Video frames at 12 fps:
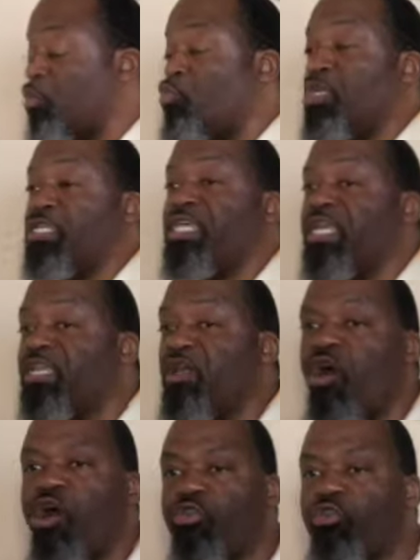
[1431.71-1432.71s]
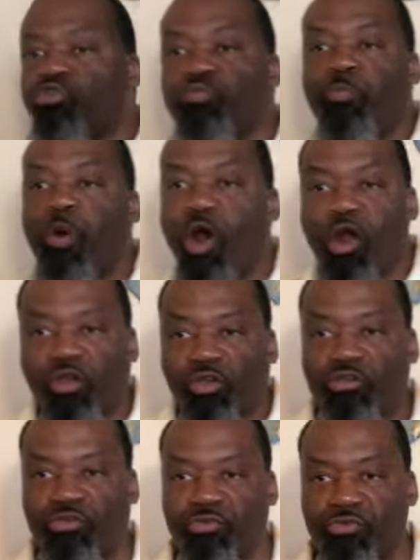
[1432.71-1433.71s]
It wouldn't get all those
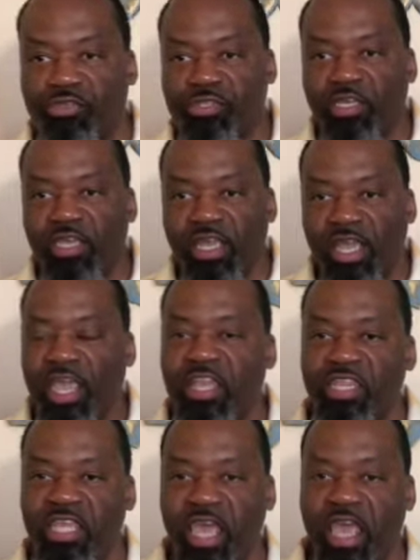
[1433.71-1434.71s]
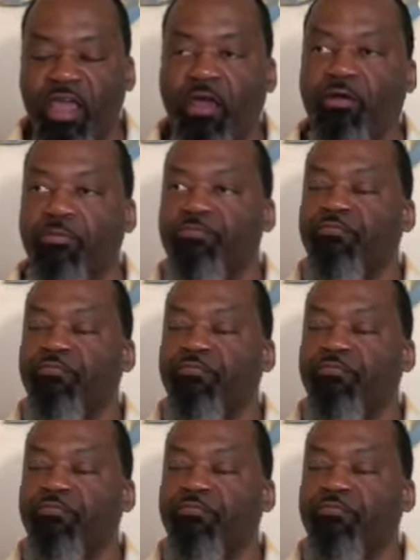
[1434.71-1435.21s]
particles in the air.